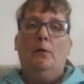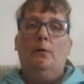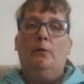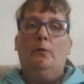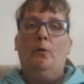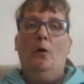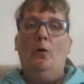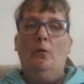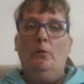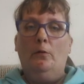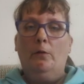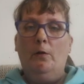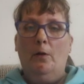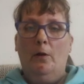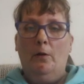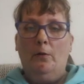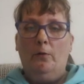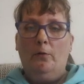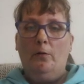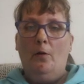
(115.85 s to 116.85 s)

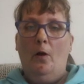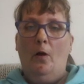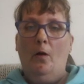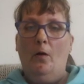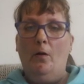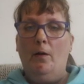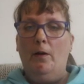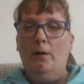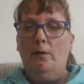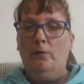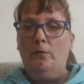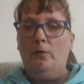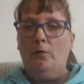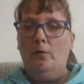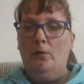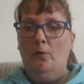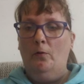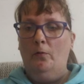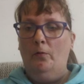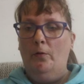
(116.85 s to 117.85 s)
Doctor talking
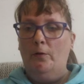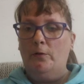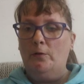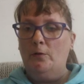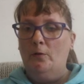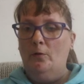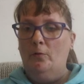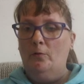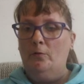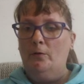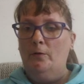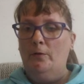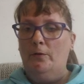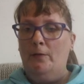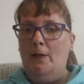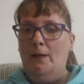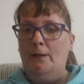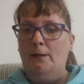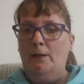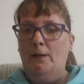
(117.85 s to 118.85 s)
to the children's
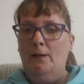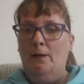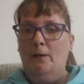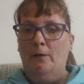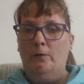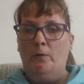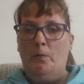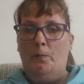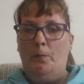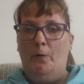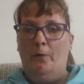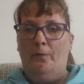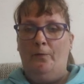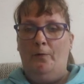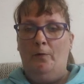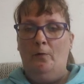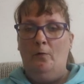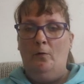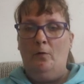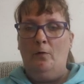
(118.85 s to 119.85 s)
Auntie Elizabeth
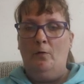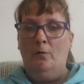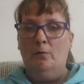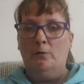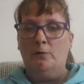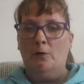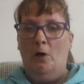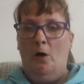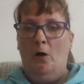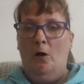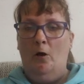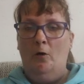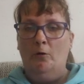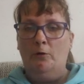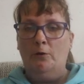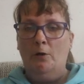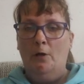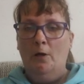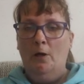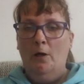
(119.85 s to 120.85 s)
and Uncle
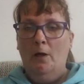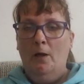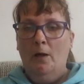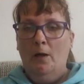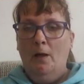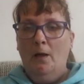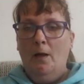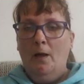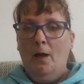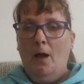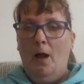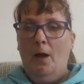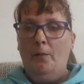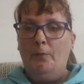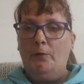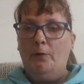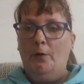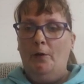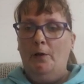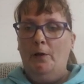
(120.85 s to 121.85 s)
George. I'm
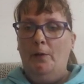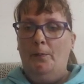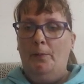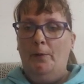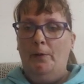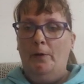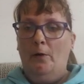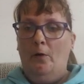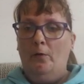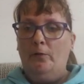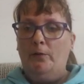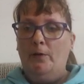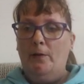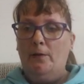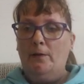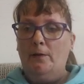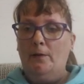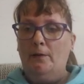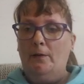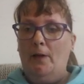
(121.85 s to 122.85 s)
sorry, but your
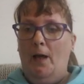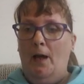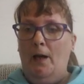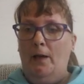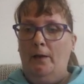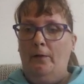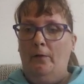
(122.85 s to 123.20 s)
sister died